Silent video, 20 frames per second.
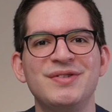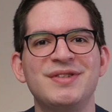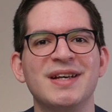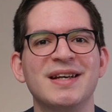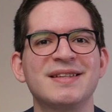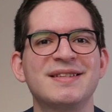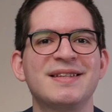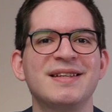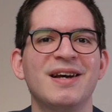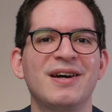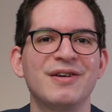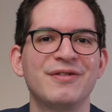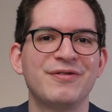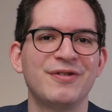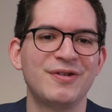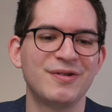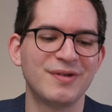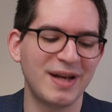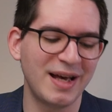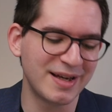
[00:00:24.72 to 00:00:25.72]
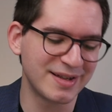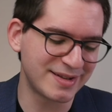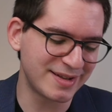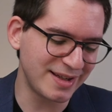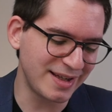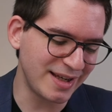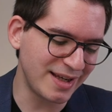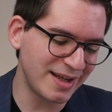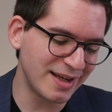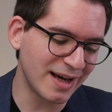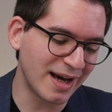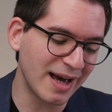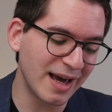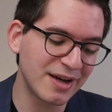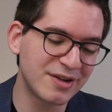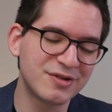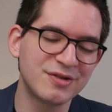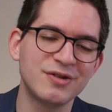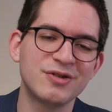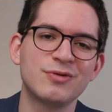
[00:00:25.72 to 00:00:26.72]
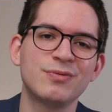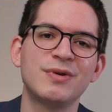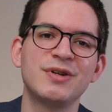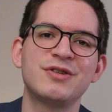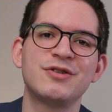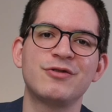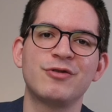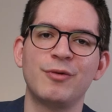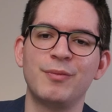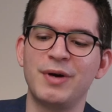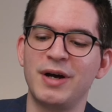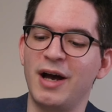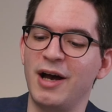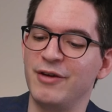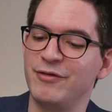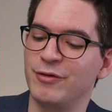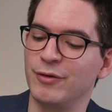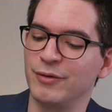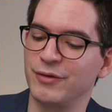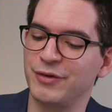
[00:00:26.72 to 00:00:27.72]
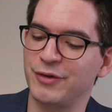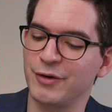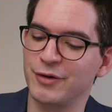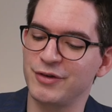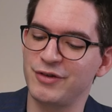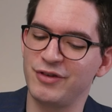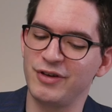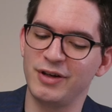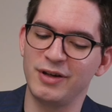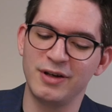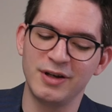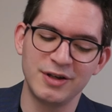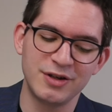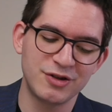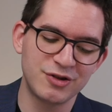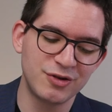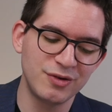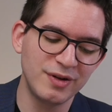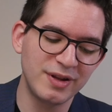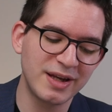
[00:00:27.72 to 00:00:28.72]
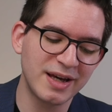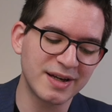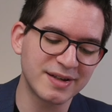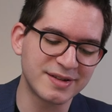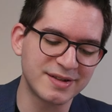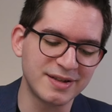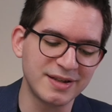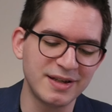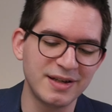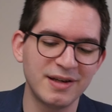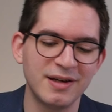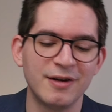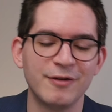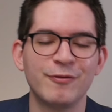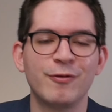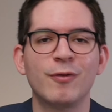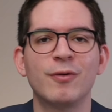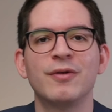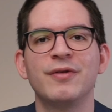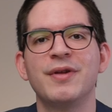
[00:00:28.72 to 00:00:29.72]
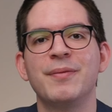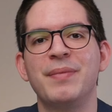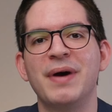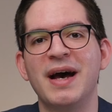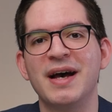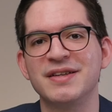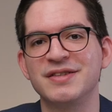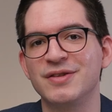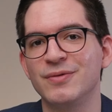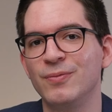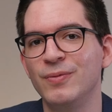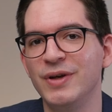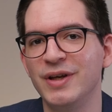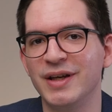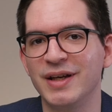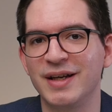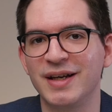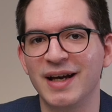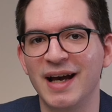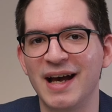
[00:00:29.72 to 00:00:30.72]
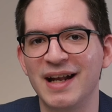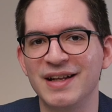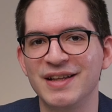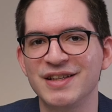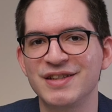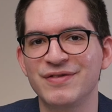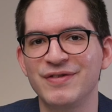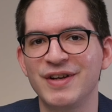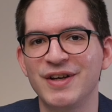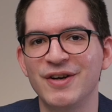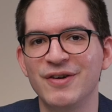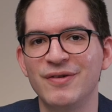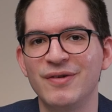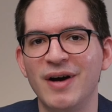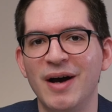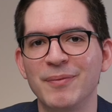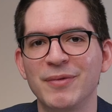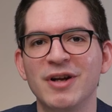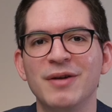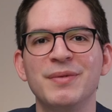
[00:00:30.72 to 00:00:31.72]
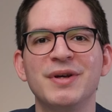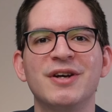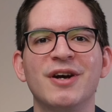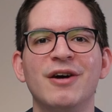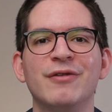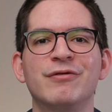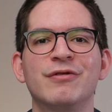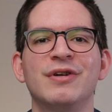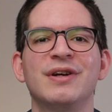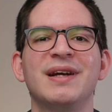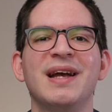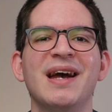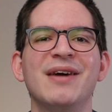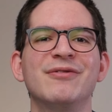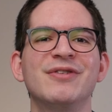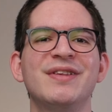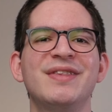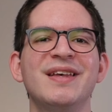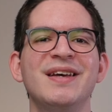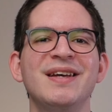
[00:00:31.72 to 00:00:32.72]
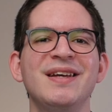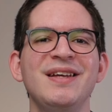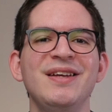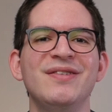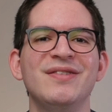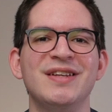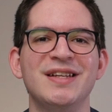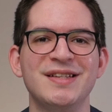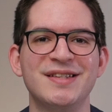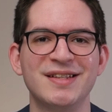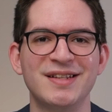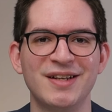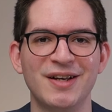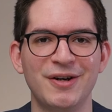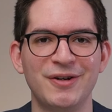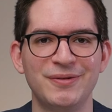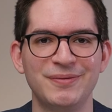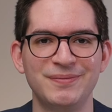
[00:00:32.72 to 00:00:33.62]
test the iPhone SE, I actually switched from my iPhone 13 to the SE for the past week, and in this video, I'm going to be covering everything you need to know.